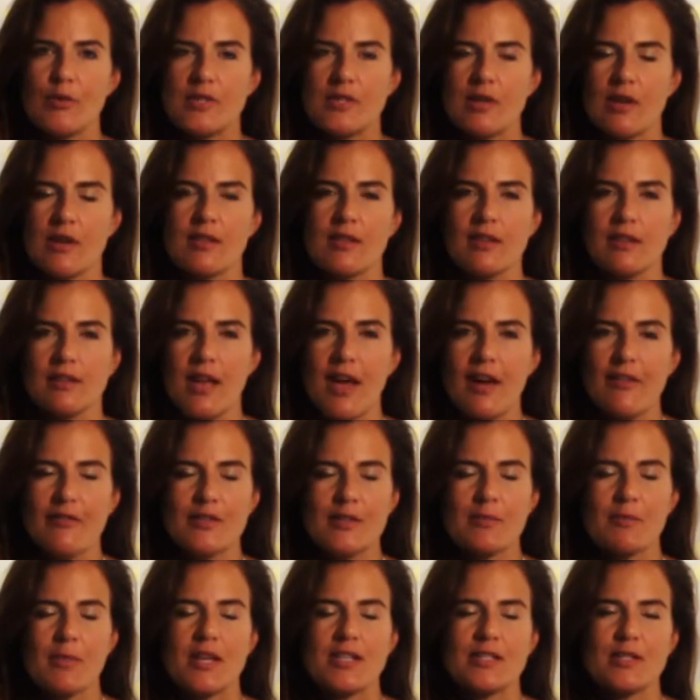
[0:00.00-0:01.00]
was on the
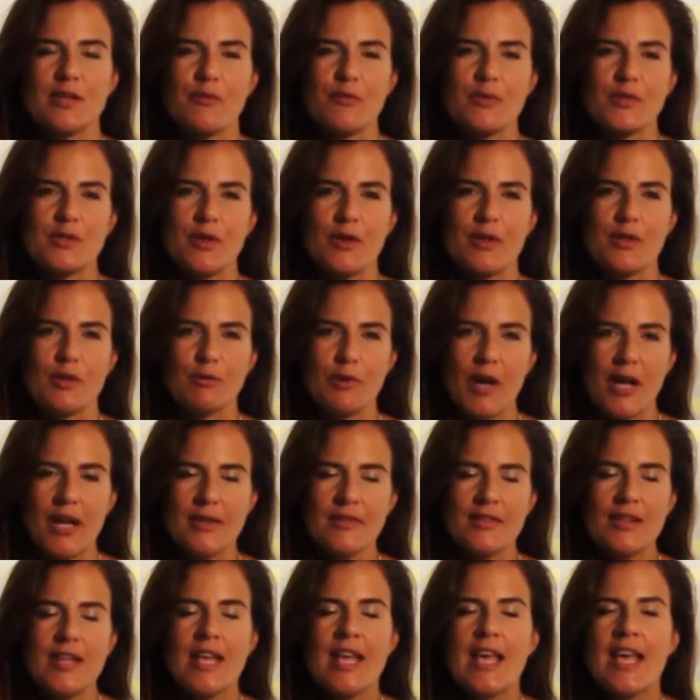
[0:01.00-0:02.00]
left, my stuff was on the
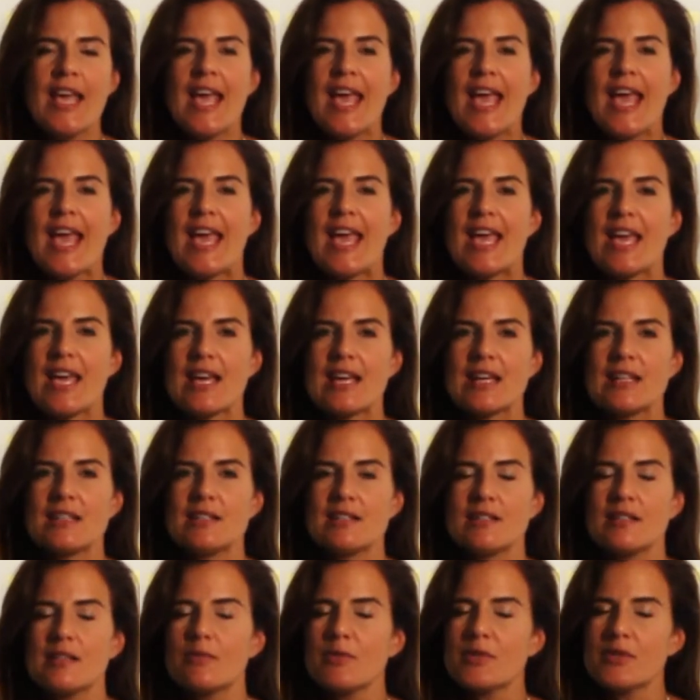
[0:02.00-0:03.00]
right.
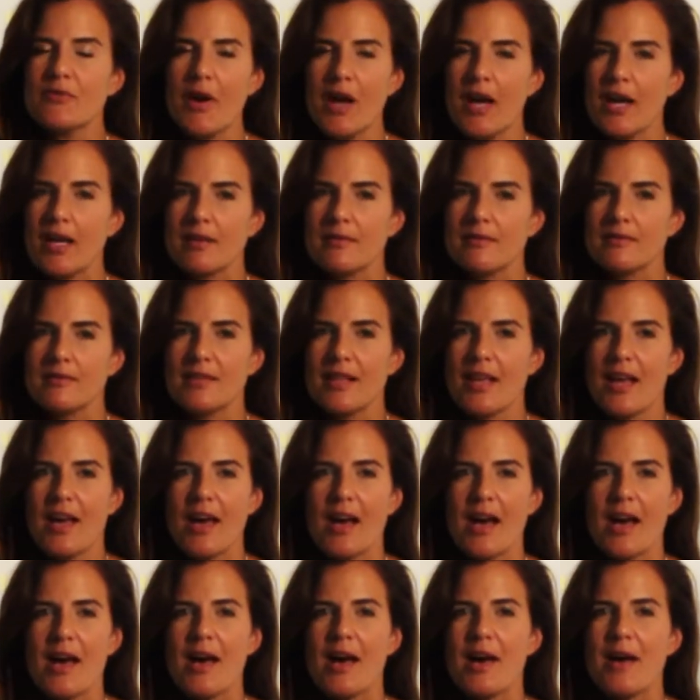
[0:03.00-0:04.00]
and it was fine.
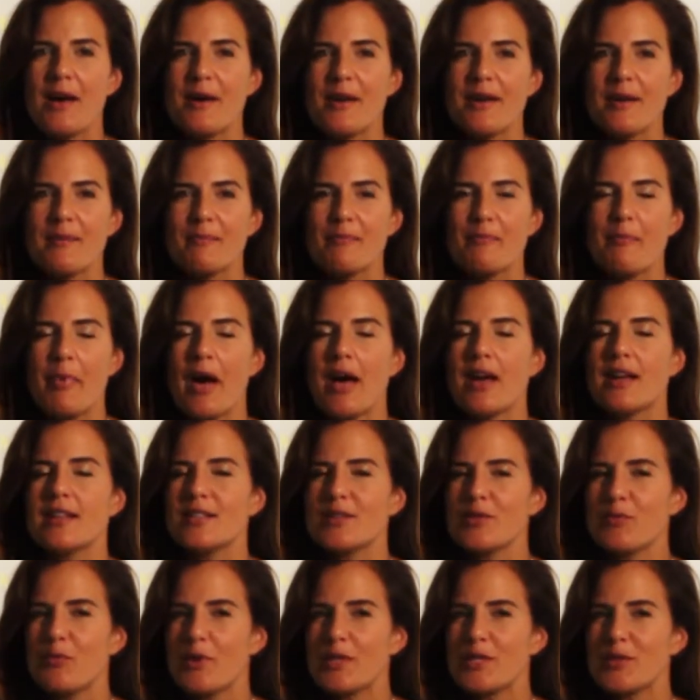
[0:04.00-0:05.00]

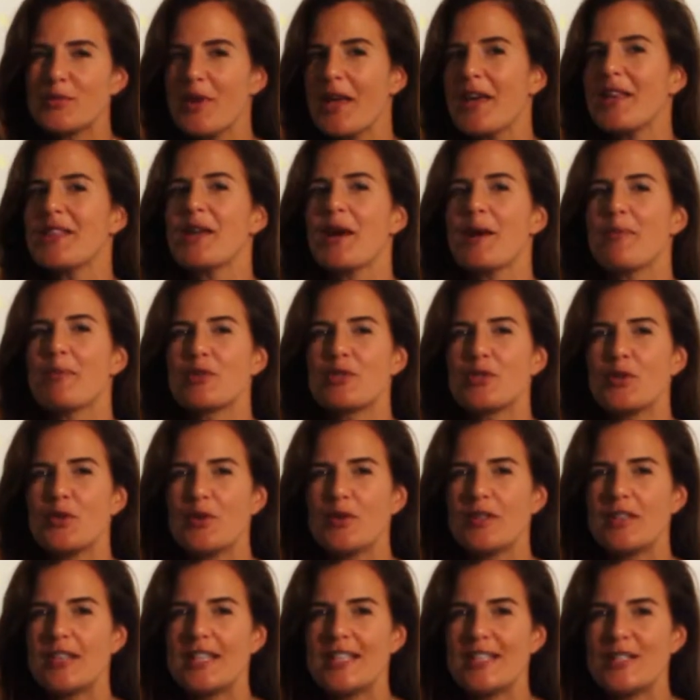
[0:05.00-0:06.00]
But once we had the
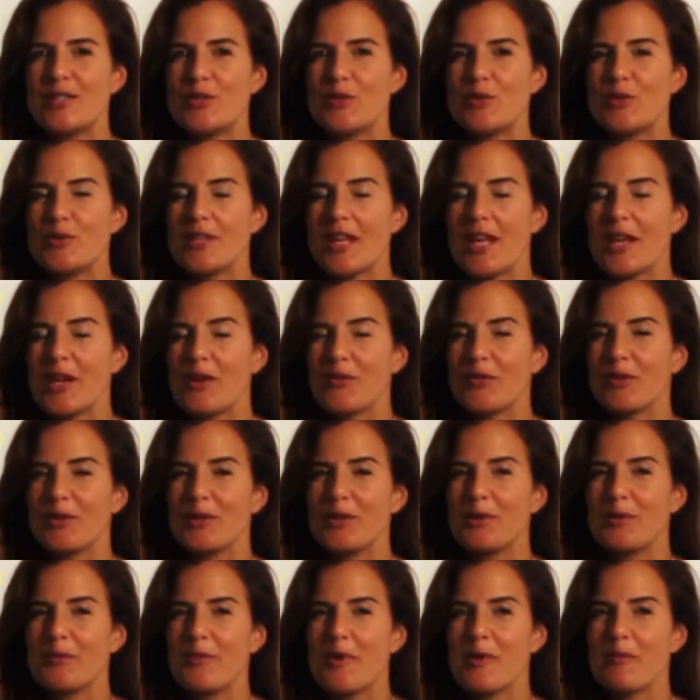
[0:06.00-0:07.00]
opportunity to take over a
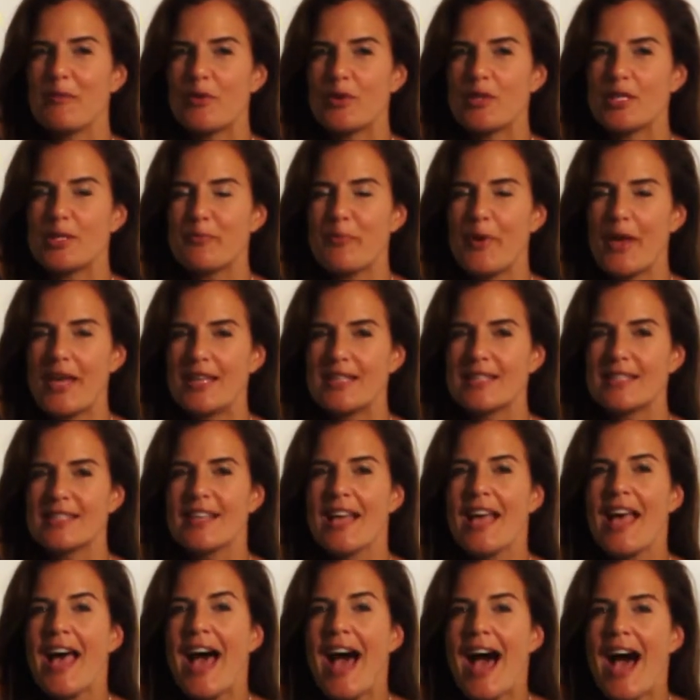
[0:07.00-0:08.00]
little bit more
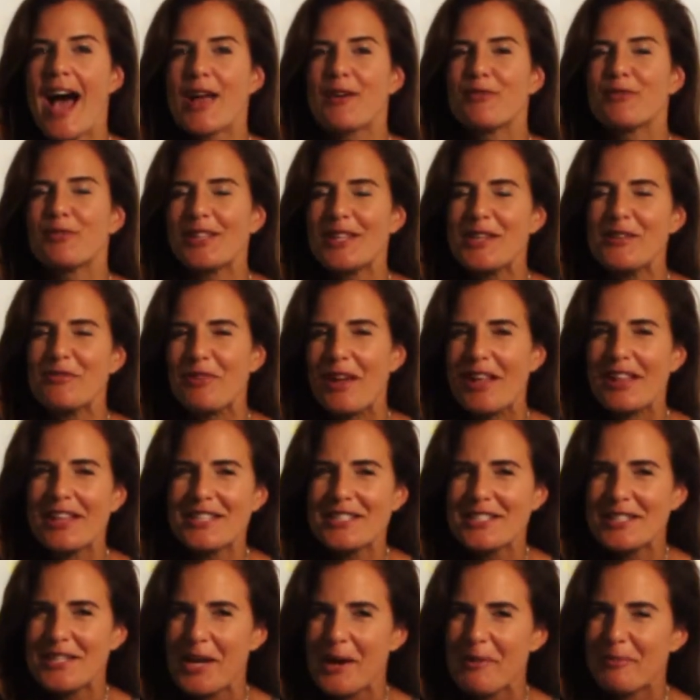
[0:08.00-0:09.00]
space, I really
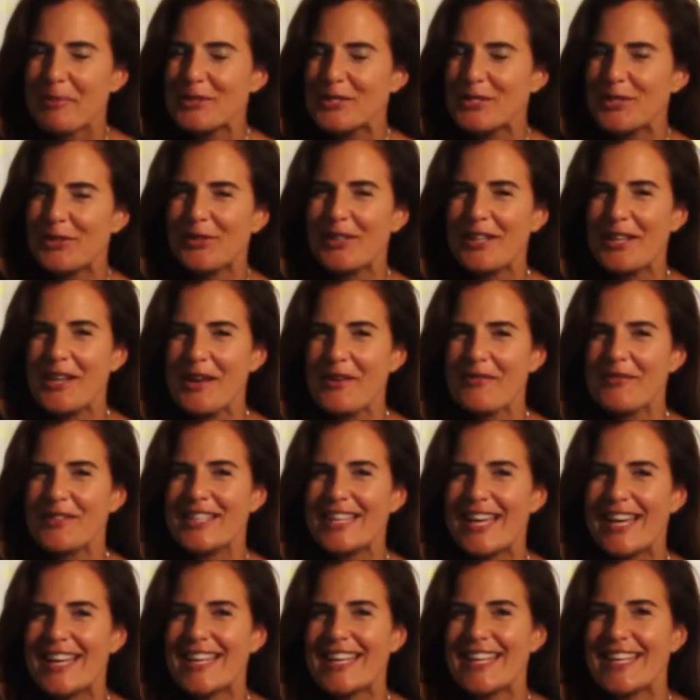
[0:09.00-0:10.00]
relished the opportunity
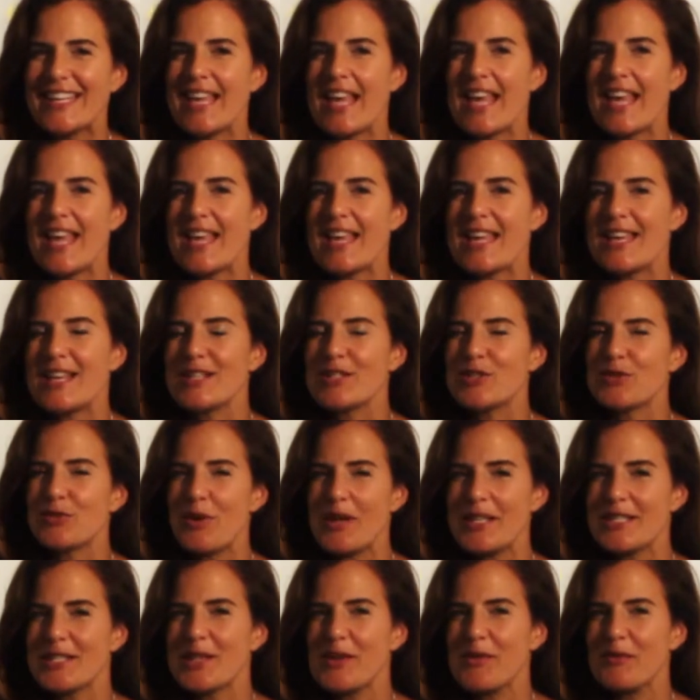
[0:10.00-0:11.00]
of getting a
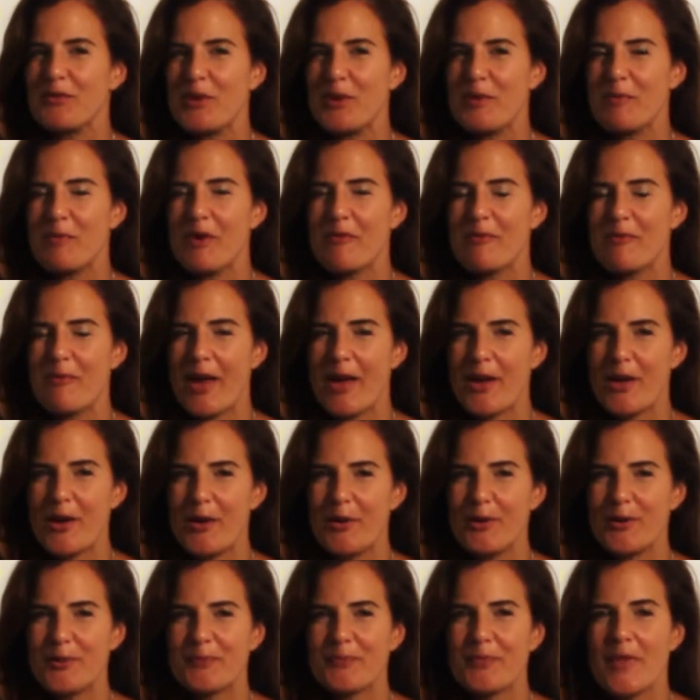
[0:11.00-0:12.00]
dressing room of my
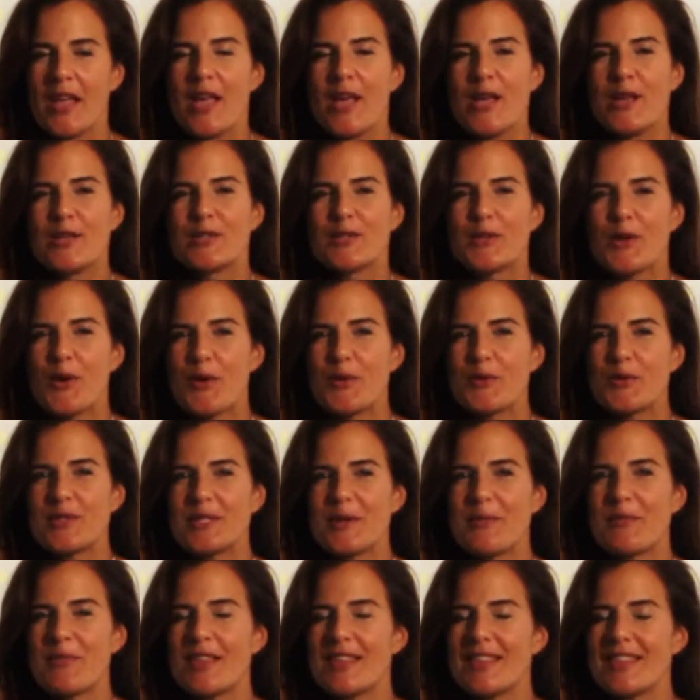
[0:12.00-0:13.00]
own. So
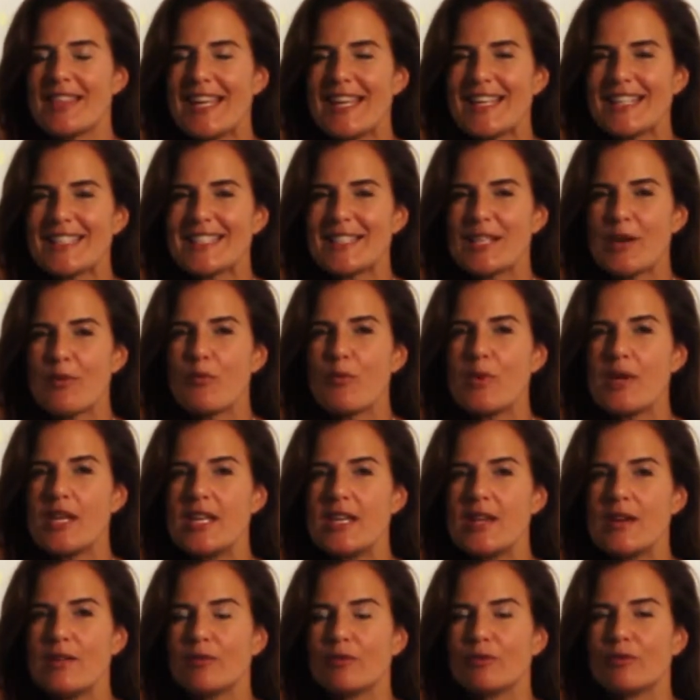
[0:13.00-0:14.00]
some of the things that
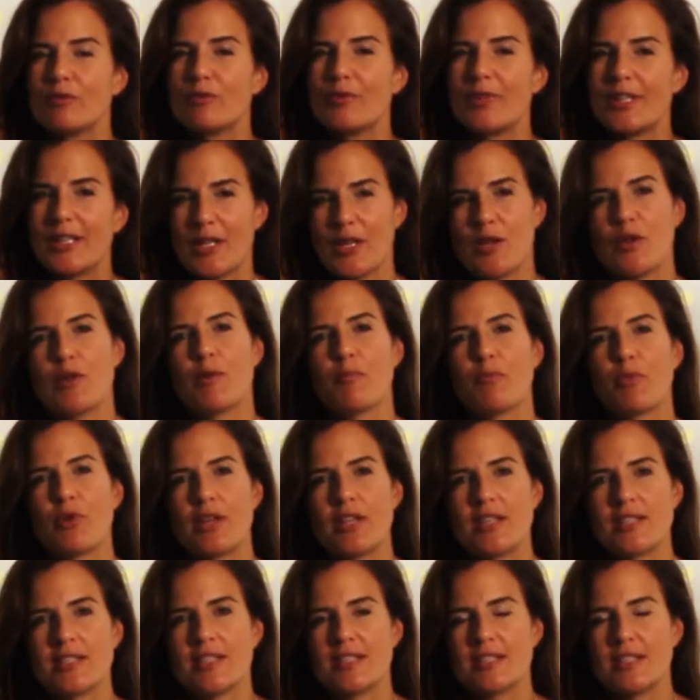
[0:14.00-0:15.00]
we really
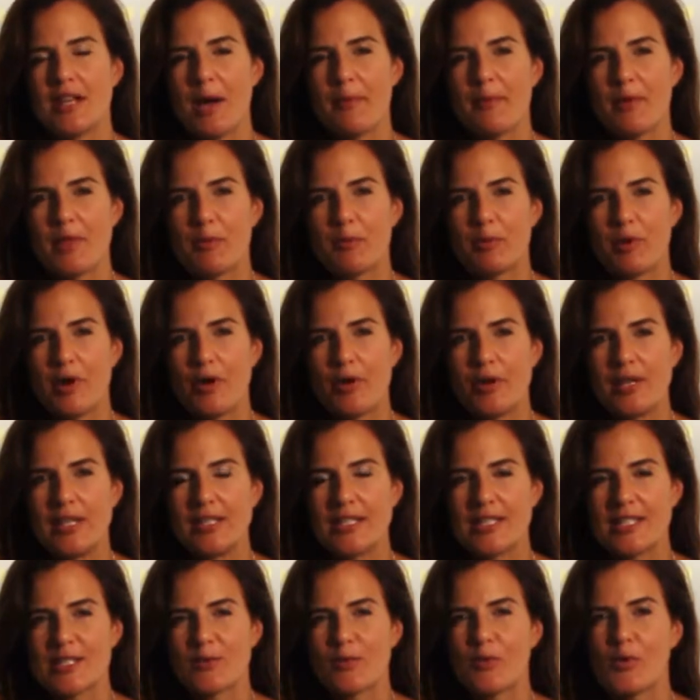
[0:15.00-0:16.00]
put as the top of the priority
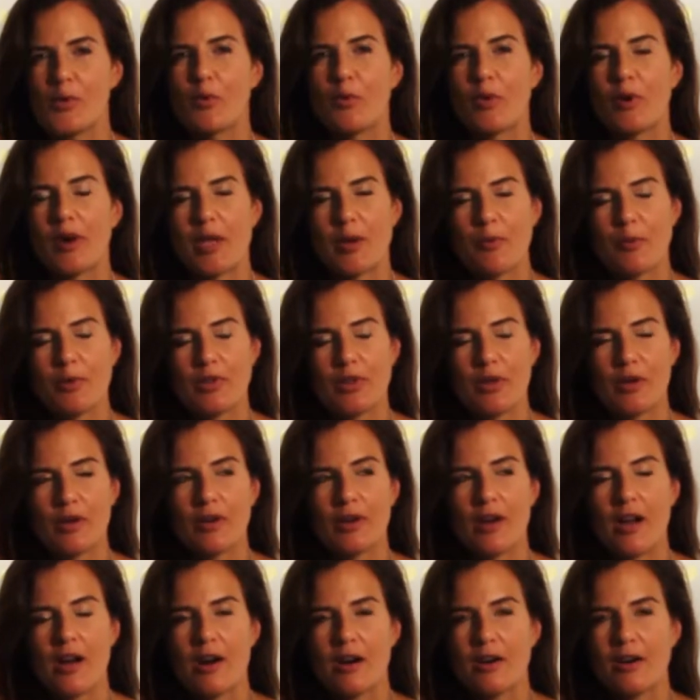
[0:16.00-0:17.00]
list when we were working with
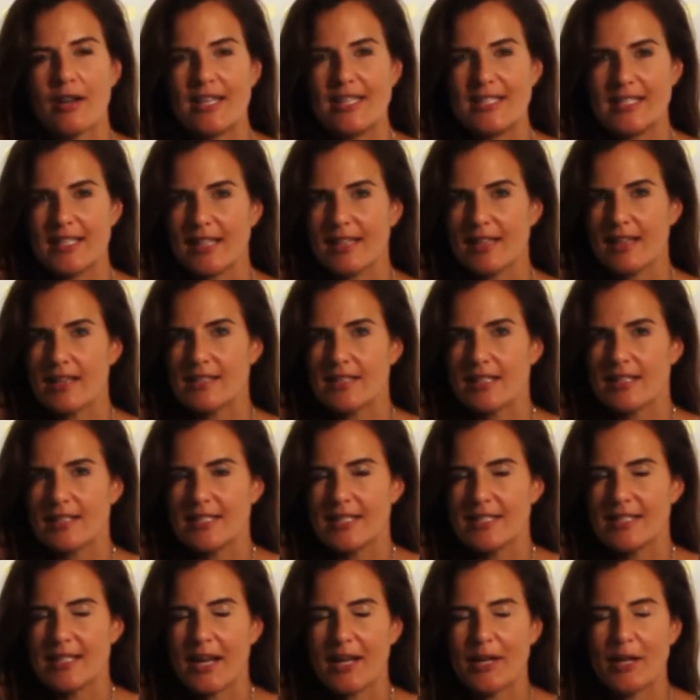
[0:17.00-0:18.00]
our Easy Closet
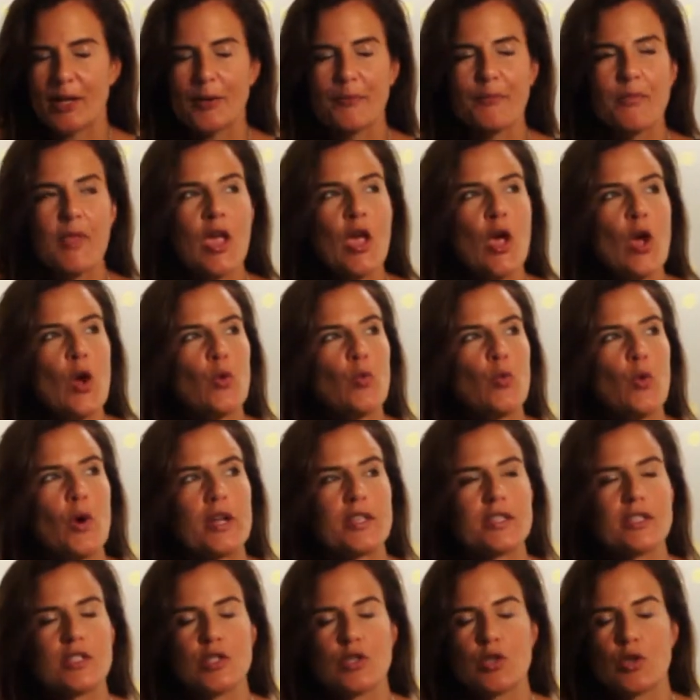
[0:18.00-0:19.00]
designer
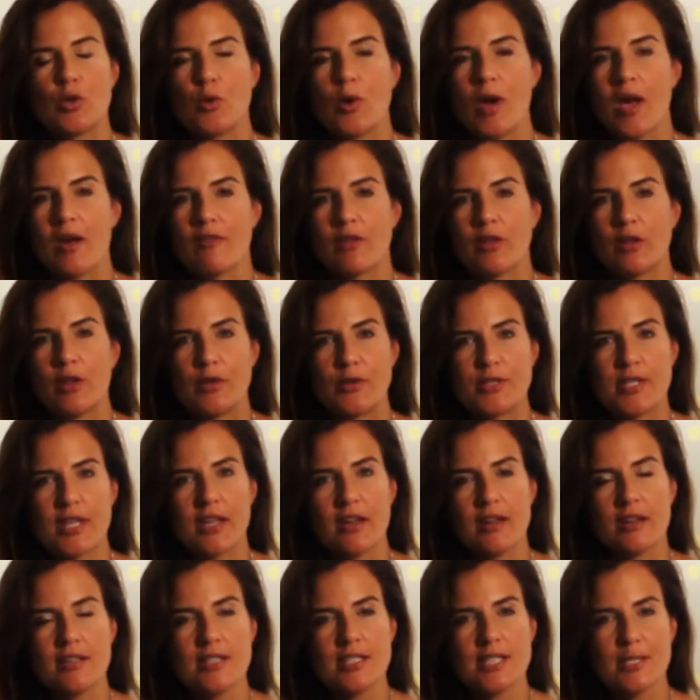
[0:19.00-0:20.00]
was to have
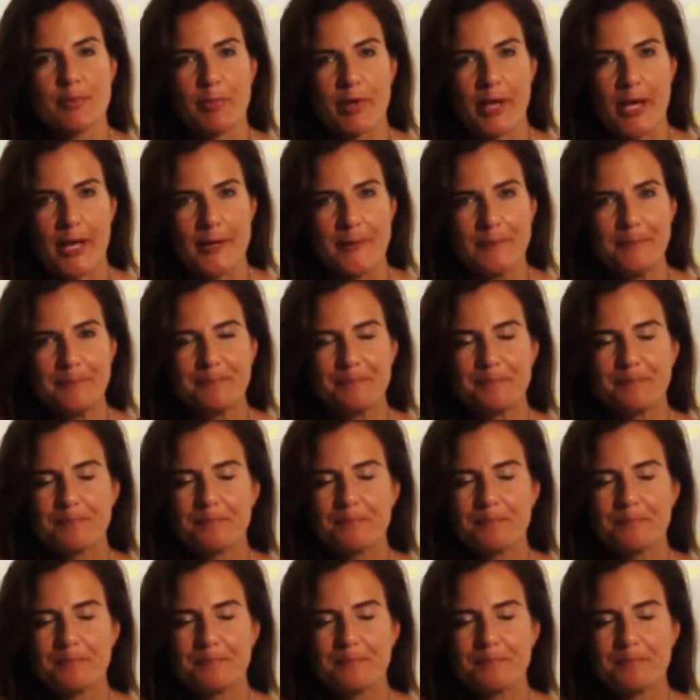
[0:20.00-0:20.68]
clothing on display,